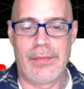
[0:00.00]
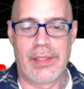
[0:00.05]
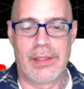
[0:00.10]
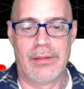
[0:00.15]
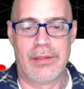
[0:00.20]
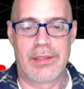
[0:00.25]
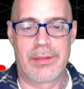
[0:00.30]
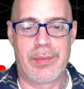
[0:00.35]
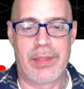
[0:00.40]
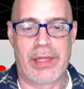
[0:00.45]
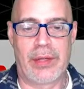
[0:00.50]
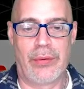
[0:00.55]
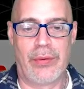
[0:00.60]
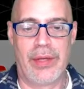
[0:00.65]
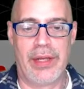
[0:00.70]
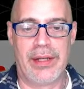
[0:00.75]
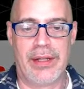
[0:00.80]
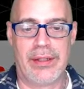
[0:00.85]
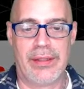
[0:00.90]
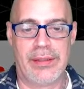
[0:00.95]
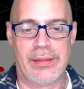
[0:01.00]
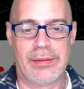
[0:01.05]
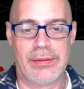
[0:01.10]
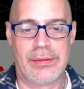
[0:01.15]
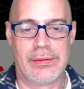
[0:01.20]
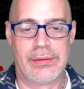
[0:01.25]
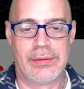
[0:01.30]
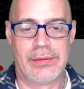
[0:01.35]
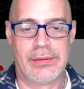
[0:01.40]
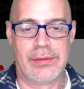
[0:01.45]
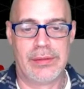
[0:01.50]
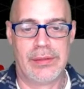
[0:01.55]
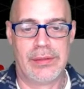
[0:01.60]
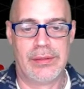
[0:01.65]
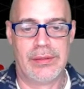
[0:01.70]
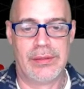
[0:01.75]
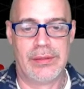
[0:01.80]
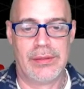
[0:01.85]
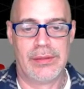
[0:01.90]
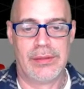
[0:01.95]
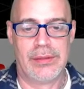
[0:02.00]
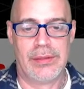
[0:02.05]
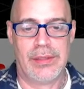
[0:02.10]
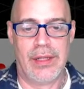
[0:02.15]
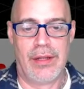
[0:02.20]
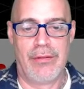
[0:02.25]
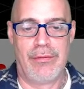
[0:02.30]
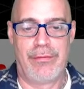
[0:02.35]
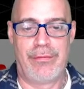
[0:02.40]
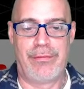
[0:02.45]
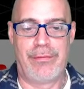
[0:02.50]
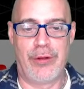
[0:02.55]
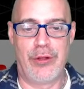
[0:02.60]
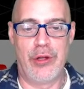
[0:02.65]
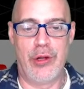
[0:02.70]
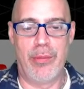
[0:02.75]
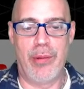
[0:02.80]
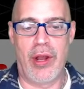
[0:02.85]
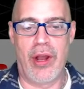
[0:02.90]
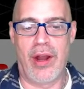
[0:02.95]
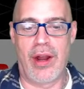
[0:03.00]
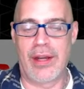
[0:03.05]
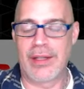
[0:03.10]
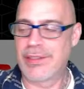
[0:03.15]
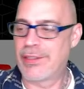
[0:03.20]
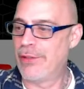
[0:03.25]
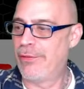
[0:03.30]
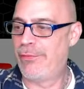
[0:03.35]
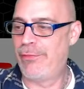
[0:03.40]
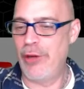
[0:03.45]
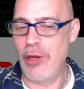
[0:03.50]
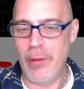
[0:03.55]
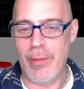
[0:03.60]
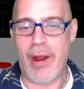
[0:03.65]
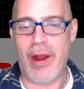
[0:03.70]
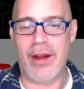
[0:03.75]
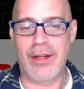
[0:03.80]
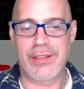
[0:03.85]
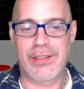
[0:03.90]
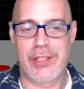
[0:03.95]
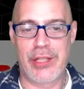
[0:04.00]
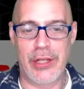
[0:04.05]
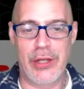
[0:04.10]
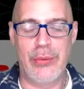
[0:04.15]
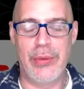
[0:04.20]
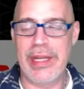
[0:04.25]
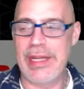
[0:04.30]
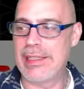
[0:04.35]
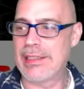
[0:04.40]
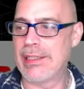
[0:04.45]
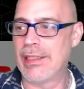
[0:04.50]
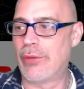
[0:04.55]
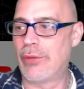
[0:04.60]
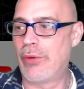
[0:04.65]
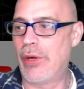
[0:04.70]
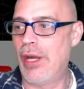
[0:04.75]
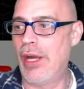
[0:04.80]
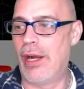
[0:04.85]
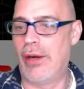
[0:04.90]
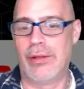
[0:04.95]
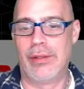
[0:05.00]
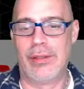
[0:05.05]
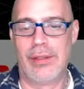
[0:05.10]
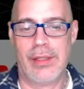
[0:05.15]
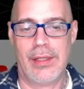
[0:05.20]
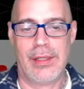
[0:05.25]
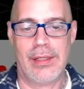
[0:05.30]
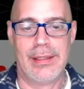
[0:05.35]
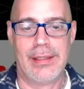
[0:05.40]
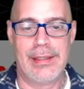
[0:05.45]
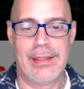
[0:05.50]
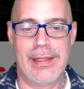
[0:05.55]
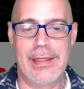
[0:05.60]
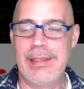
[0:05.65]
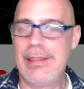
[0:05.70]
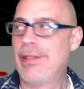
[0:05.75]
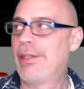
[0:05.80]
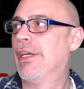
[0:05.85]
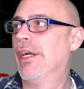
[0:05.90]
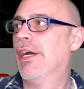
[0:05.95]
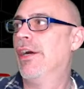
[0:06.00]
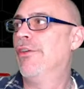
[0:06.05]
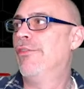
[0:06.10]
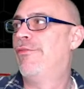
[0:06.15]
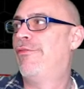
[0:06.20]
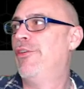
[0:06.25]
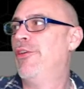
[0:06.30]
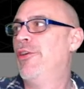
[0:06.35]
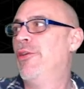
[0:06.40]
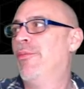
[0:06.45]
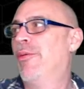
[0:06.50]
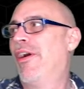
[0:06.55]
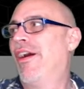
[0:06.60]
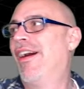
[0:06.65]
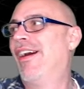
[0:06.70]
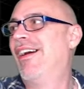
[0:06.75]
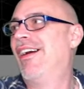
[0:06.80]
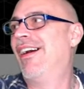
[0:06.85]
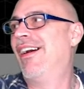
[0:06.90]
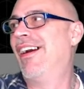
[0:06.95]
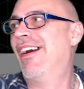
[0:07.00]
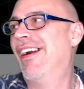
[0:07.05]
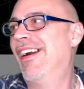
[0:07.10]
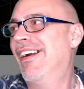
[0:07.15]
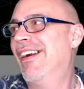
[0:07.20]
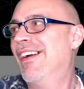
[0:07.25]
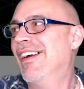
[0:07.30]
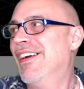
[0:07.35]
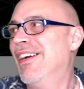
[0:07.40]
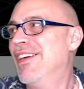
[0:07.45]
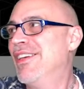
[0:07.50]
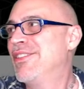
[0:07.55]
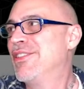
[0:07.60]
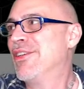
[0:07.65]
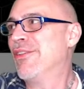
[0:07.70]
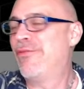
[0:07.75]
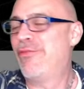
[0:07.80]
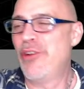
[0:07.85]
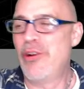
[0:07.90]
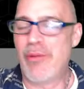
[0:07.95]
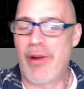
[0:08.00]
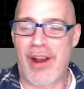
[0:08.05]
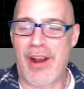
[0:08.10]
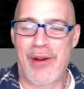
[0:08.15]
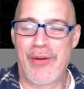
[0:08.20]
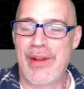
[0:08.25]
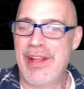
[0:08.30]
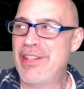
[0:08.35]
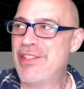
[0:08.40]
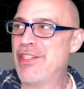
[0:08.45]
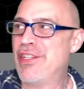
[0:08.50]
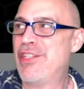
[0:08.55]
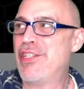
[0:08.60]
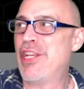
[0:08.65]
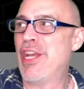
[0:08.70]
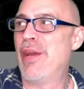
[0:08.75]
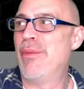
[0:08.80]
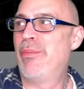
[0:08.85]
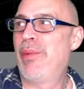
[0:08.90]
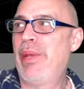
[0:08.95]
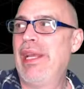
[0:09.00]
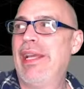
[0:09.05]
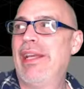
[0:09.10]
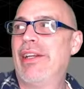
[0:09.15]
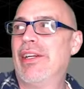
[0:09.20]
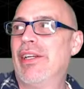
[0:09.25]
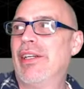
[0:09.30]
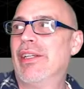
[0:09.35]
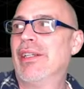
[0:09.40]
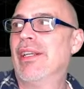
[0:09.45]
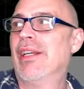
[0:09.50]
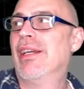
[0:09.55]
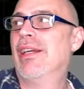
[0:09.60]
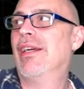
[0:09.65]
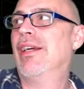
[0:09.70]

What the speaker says: Let's pick a winner. Fubar. So Fubar 2 weeks in a row. There you go, Fubar. So Fubar wins the Gem Paydirt.